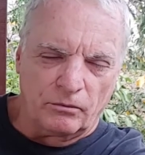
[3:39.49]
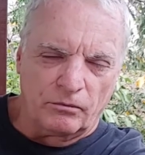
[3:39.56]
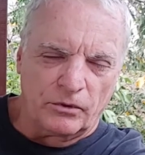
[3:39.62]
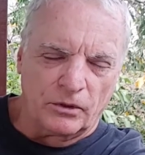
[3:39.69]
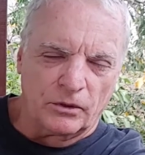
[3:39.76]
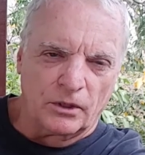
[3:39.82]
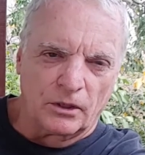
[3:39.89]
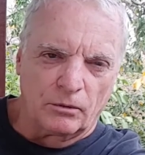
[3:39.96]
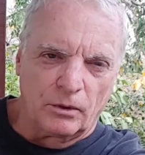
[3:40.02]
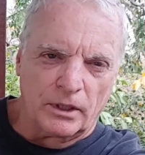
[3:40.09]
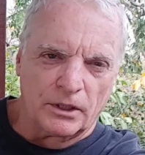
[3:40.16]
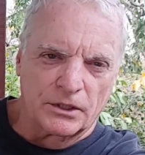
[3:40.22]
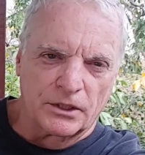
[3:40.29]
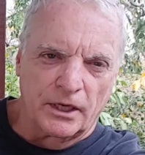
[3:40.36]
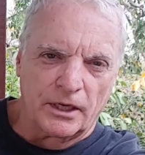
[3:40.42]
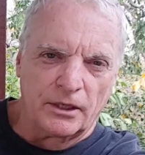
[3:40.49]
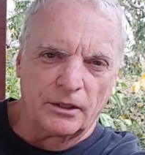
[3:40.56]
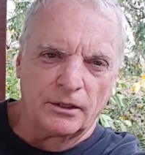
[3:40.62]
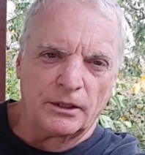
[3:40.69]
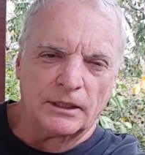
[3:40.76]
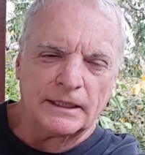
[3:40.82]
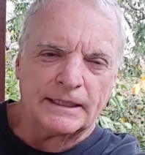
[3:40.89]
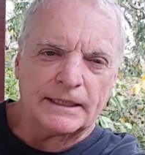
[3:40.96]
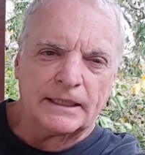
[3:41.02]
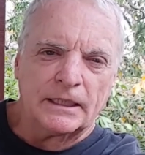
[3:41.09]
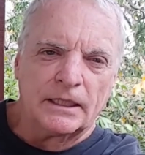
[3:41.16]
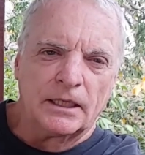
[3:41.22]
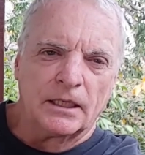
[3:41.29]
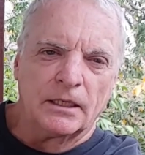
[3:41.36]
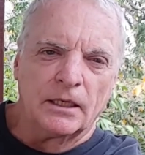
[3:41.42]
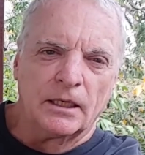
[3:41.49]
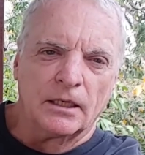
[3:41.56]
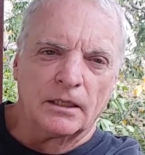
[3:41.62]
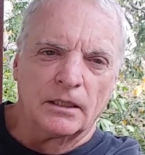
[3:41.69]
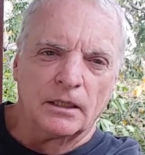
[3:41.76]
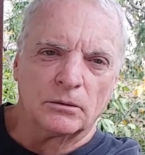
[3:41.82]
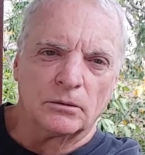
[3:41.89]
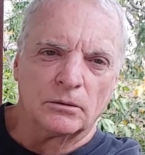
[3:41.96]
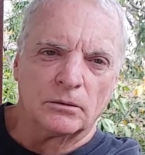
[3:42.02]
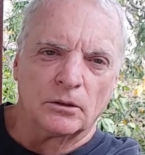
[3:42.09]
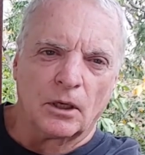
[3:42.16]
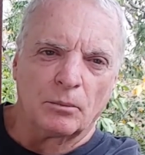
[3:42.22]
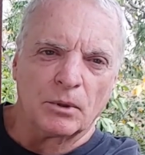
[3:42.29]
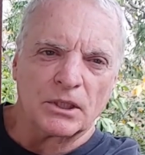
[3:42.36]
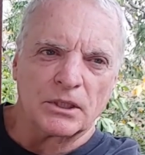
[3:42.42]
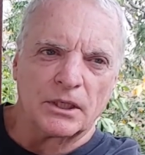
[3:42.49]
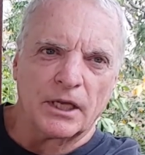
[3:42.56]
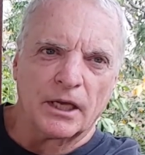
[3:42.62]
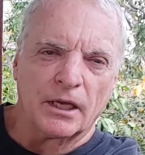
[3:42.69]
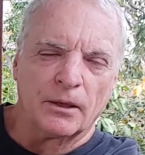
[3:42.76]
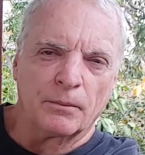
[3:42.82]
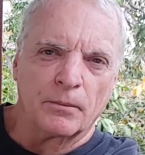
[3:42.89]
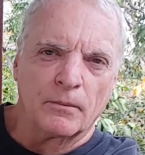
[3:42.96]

feel not quite as tired, and then not miss a day.